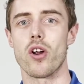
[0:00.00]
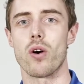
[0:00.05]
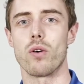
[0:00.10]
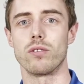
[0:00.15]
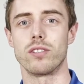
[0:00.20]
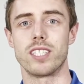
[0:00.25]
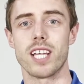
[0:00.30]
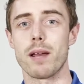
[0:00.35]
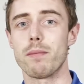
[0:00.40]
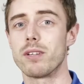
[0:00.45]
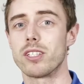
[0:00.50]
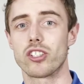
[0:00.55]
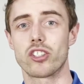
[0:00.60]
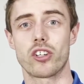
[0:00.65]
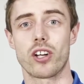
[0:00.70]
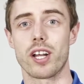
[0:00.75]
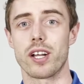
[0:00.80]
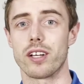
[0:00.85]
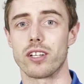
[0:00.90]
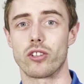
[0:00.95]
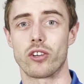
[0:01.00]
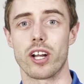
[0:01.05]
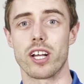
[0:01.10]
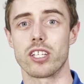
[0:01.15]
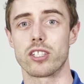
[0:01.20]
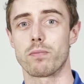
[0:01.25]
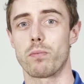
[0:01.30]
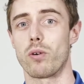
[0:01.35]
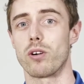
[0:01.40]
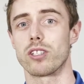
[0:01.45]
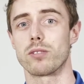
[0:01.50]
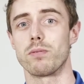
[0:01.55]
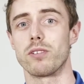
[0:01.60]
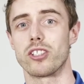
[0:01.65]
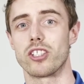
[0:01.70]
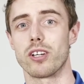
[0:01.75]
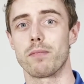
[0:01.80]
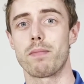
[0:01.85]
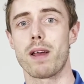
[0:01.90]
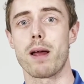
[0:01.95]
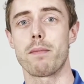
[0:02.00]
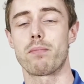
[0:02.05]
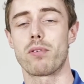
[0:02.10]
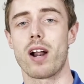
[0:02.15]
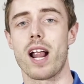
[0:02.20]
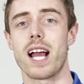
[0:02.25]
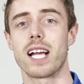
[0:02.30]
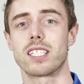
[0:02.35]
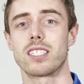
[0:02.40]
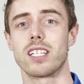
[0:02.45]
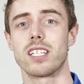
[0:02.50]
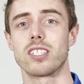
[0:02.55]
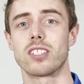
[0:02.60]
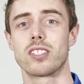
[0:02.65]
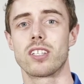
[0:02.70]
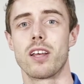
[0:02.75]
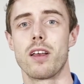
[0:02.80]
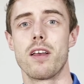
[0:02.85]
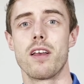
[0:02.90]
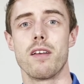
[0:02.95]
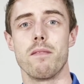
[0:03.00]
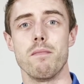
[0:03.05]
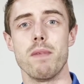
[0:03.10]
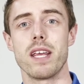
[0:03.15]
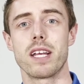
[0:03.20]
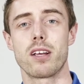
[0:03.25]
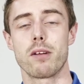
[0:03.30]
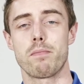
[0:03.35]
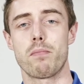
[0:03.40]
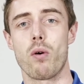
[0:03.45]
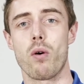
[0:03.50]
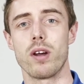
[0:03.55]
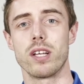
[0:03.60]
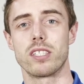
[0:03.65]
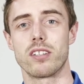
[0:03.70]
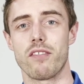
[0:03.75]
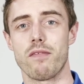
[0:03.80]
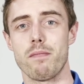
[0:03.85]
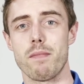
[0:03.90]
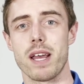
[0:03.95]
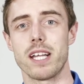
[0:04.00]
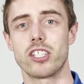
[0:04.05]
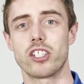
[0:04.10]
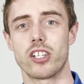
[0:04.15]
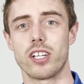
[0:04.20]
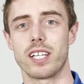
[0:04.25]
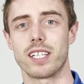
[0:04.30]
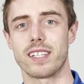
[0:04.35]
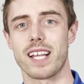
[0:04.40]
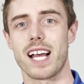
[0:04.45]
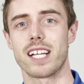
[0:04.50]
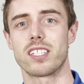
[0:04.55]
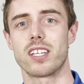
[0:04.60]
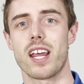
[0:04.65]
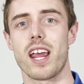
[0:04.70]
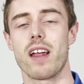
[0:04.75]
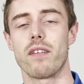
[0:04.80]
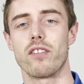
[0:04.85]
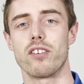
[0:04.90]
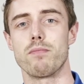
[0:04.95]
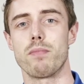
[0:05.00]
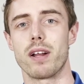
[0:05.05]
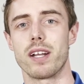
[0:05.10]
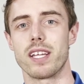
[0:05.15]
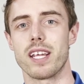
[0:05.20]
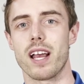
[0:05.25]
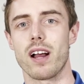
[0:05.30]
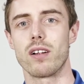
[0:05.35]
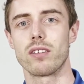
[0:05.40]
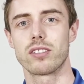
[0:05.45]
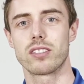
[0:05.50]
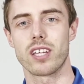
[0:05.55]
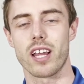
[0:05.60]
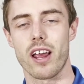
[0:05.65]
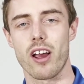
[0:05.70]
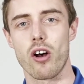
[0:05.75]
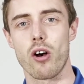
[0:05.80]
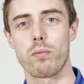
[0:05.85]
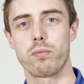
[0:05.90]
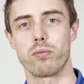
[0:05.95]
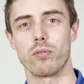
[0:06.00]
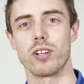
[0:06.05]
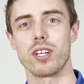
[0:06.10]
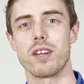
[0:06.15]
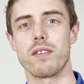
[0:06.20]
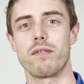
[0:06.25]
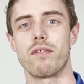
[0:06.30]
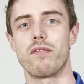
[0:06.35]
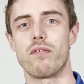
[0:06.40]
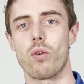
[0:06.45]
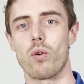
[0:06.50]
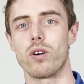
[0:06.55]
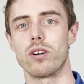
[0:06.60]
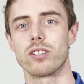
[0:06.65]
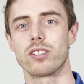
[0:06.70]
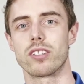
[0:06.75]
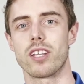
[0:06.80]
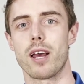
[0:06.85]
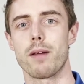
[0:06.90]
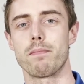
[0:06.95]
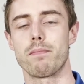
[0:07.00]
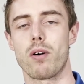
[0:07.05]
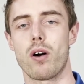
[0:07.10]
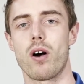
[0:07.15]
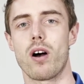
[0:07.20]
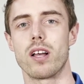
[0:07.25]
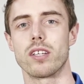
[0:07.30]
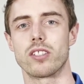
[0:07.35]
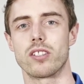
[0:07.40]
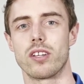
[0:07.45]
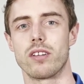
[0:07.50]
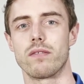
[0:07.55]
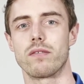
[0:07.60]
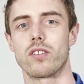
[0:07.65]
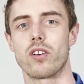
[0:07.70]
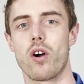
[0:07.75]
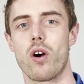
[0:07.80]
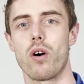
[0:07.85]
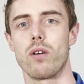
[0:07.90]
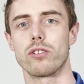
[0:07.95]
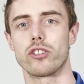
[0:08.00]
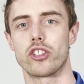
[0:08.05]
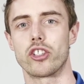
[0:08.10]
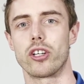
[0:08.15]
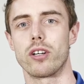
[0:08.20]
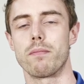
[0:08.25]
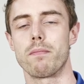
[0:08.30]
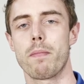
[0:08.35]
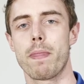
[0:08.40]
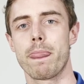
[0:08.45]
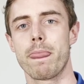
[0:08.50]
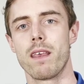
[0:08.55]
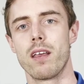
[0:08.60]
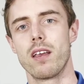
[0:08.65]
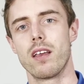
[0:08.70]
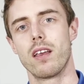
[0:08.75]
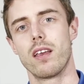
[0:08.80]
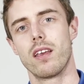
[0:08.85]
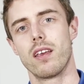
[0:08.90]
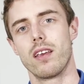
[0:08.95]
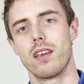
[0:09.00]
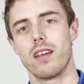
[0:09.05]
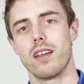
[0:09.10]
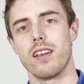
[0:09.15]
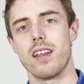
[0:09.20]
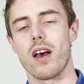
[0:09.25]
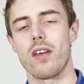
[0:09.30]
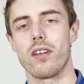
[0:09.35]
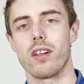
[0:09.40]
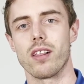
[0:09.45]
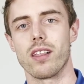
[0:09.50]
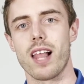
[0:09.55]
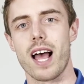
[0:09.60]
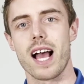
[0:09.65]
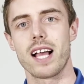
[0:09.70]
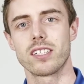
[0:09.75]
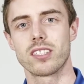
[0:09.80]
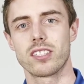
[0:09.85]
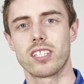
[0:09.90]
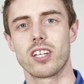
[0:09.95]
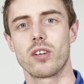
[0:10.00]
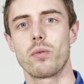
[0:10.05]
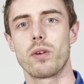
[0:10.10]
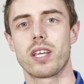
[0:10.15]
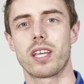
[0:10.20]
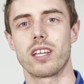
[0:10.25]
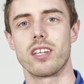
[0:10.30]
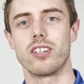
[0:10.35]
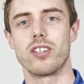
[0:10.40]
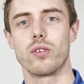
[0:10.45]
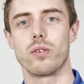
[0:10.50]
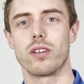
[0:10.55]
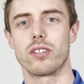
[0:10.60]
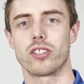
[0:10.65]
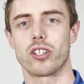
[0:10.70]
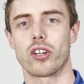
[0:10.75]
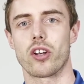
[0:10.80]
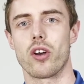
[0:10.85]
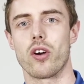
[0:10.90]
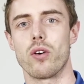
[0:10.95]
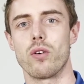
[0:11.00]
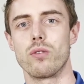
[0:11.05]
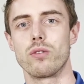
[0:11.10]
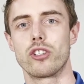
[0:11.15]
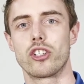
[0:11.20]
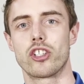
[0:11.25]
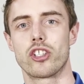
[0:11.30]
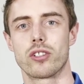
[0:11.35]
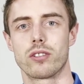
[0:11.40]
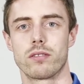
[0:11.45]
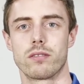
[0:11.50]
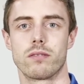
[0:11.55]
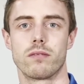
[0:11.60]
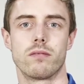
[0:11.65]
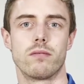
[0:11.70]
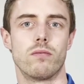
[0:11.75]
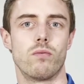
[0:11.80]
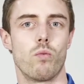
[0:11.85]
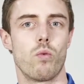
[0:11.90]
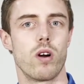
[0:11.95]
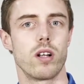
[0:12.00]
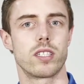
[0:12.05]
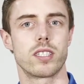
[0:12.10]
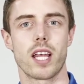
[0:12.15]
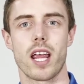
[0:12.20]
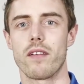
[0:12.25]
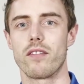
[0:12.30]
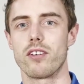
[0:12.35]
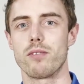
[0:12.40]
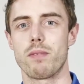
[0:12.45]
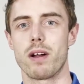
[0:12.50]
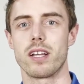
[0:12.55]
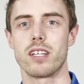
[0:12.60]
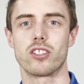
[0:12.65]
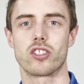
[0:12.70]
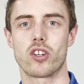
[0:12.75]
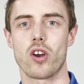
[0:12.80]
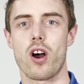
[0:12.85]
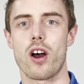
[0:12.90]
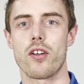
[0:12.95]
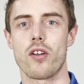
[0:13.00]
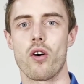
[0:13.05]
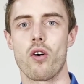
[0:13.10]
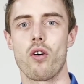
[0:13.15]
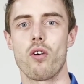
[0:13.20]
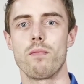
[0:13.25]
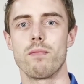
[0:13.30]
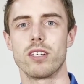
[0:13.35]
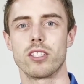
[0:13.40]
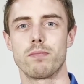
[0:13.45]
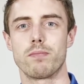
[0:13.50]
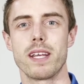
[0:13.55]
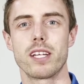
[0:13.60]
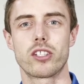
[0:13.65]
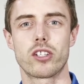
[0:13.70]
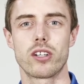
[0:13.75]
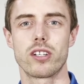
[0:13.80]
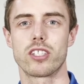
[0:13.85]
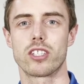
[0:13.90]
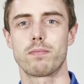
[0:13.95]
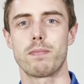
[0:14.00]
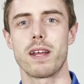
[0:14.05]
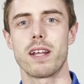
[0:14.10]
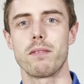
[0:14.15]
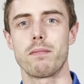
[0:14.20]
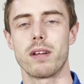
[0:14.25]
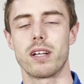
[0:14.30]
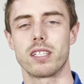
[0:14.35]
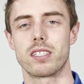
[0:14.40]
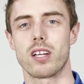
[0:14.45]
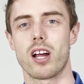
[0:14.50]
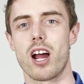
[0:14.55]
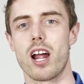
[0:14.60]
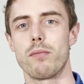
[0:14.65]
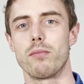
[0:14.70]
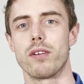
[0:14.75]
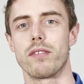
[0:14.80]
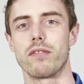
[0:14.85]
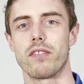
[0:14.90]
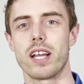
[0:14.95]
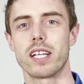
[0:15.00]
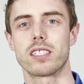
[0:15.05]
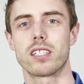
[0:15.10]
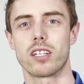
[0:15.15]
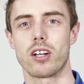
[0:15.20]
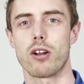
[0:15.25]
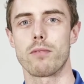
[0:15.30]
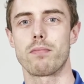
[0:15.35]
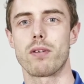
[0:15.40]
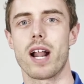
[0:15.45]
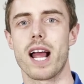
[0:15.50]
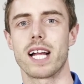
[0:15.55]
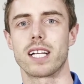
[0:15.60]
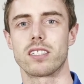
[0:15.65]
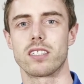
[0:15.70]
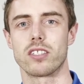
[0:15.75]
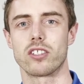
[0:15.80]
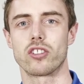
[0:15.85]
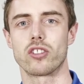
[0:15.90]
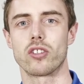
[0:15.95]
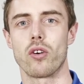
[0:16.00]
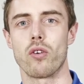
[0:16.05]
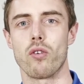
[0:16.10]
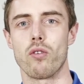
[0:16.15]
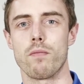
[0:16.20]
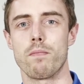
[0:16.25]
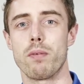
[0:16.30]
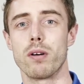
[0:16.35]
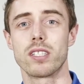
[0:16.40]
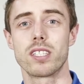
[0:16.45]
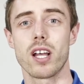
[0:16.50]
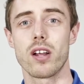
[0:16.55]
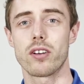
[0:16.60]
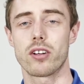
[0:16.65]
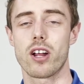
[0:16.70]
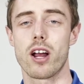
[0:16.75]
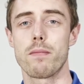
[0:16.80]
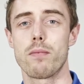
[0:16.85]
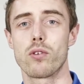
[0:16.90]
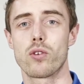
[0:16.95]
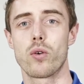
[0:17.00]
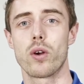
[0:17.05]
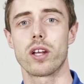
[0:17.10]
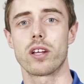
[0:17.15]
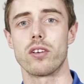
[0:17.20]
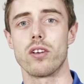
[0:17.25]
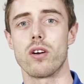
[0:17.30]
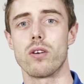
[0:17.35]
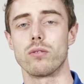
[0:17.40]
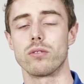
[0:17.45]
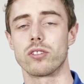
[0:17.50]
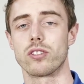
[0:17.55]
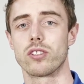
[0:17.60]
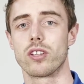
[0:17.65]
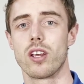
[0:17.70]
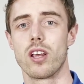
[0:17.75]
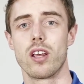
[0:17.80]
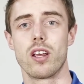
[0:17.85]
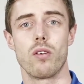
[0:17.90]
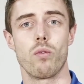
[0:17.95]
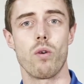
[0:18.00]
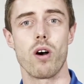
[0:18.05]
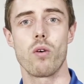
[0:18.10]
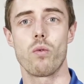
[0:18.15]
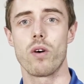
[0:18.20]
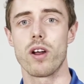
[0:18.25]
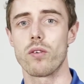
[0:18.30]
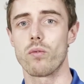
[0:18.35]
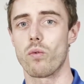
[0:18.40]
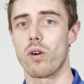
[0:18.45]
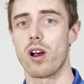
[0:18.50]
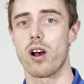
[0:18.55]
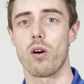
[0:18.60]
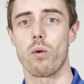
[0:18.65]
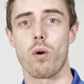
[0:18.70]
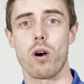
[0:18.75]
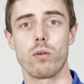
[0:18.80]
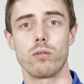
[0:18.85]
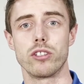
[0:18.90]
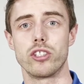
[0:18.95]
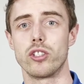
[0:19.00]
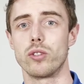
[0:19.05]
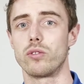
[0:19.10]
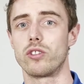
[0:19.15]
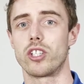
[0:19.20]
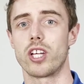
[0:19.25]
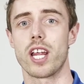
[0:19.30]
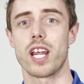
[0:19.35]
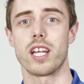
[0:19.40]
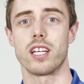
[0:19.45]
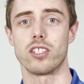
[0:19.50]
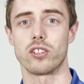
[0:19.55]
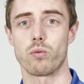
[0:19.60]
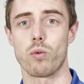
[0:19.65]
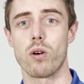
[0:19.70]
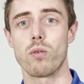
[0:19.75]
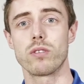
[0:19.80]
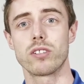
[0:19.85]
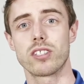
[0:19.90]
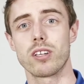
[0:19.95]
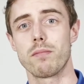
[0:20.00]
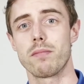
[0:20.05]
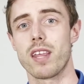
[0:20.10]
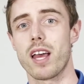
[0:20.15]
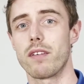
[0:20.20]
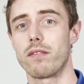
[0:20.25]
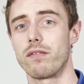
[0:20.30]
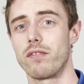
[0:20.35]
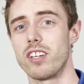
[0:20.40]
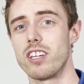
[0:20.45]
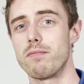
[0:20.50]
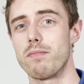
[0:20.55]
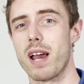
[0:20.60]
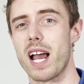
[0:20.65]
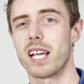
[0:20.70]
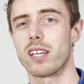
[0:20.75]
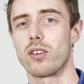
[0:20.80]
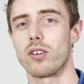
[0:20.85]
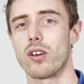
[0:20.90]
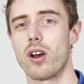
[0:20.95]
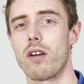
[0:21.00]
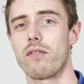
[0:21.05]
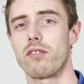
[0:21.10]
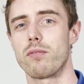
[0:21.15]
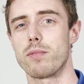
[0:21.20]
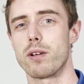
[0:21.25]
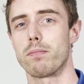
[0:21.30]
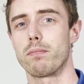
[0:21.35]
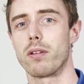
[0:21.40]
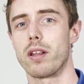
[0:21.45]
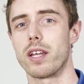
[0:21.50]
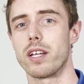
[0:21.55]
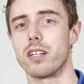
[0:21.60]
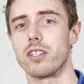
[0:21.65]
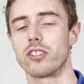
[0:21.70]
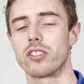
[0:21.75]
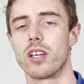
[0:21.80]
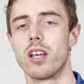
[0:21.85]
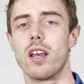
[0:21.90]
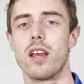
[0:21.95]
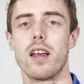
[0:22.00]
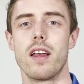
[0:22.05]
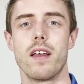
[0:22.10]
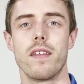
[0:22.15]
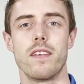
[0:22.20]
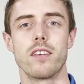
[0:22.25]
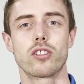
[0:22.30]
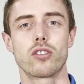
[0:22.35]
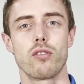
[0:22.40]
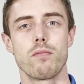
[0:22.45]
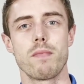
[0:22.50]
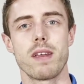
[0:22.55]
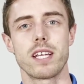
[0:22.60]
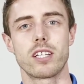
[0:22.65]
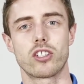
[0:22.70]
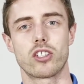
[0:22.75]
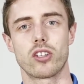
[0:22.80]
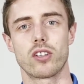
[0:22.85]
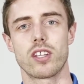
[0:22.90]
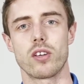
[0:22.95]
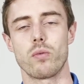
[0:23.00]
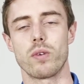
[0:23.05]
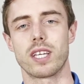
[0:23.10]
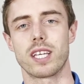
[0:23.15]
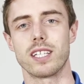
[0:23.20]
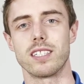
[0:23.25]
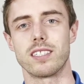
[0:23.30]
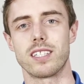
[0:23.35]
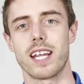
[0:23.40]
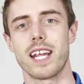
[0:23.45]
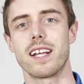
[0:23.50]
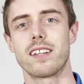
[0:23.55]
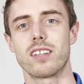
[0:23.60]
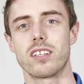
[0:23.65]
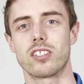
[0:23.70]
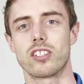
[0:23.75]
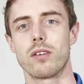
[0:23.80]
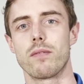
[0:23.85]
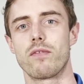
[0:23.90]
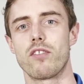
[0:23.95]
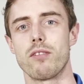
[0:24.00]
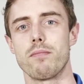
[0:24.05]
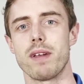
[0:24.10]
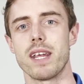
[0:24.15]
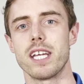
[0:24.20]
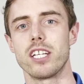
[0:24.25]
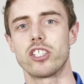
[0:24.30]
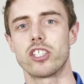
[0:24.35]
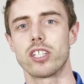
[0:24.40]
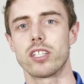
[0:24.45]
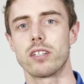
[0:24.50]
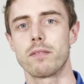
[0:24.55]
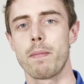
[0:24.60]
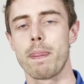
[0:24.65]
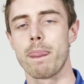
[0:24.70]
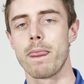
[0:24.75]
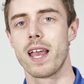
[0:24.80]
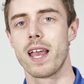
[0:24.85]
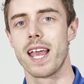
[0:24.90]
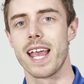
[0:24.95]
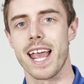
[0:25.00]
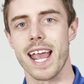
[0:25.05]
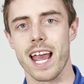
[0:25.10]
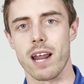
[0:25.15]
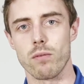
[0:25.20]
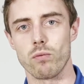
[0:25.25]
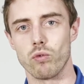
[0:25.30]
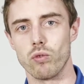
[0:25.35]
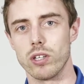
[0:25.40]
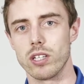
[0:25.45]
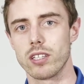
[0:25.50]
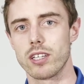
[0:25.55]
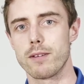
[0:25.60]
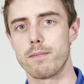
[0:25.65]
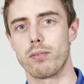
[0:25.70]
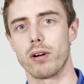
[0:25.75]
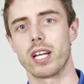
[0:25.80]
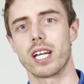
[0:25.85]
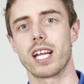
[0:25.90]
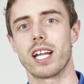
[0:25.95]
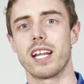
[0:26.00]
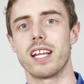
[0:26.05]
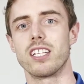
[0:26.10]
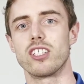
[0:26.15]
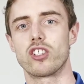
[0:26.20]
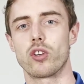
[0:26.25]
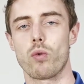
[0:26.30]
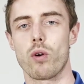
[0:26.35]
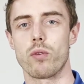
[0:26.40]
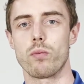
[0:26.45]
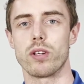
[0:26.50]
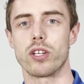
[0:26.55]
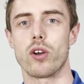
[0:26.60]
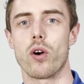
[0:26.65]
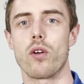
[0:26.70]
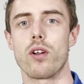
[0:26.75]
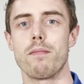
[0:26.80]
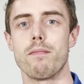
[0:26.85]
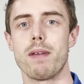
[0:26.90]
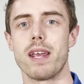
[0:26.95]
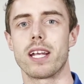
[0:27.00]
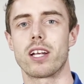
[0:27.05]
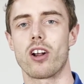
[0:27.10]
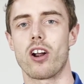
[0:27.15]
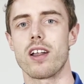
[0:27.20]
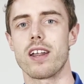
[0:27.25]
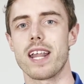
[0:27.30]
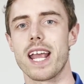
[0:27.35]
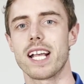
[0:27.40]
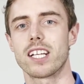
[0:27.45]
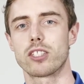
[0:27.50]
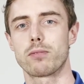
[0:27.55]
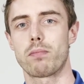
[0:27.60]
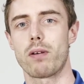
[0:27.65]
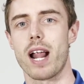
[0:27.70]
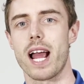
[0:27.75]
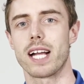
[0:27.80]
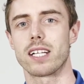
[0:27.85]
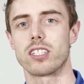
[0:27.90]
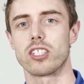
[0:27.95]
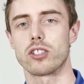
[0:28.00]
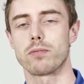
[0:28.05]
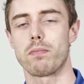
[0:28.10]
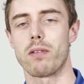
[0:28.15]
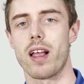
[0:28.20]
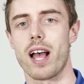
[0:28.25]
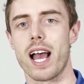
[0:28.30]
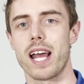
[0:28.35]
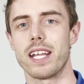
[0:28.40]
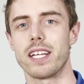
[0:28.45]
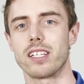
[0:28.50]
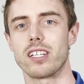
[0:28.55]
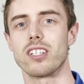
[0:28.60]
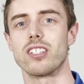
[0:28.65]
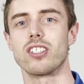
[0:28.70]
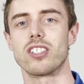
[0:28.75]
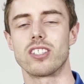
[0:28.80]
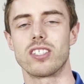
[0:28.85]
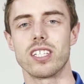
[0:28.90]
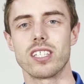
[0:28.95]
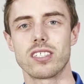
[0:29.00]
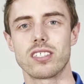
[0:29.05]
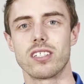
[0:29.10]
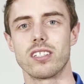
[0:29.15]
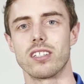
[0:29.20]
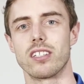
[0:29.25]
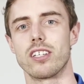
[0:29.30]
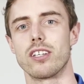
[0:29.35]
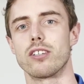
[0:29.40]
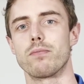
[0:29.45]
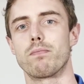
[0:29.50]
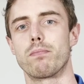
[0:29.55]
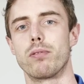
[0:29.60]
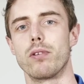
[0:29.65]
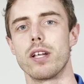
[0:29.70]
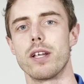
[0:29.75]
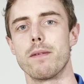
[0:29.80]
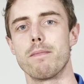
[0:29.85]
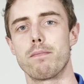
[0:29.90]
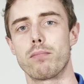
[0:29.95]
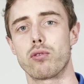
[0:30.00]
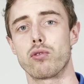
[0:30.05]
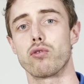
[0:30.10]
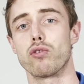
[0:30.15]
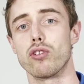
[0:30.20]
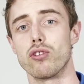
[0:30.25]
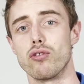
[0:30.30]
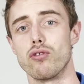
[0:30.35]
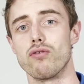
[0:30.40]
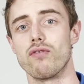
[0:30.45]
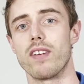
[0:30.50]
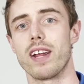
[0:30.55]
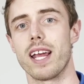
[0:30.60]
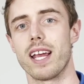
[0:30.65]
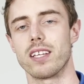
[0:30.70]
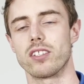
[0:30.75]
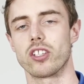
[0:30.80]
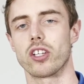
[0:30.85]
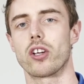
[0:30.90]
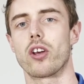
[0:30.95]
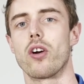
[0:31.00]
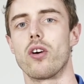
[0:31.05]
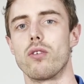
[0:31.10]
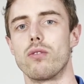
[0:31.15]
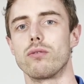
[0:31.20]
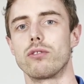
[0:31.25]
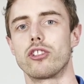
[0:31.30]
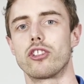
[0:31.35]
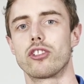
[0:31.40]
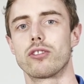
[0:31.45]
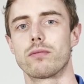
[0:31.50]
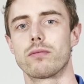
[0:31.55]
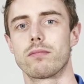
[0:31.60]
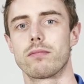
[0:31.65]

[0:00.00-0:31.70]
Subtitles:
demonstrated great sportsmanship at practice, make a point of mentioning that to everybody else to help reinforce that positive culture. Now, the last thing we can do as a coach once everybody's gone home is sure to spend a bit of time reflecting on practice. So put down a couple quick notes. What went well? What would you change? What was some of that feedback you got from your players? This will make sure that we can take this information and really bring it into when we go to make our next practice plan and consistently improve as a coach.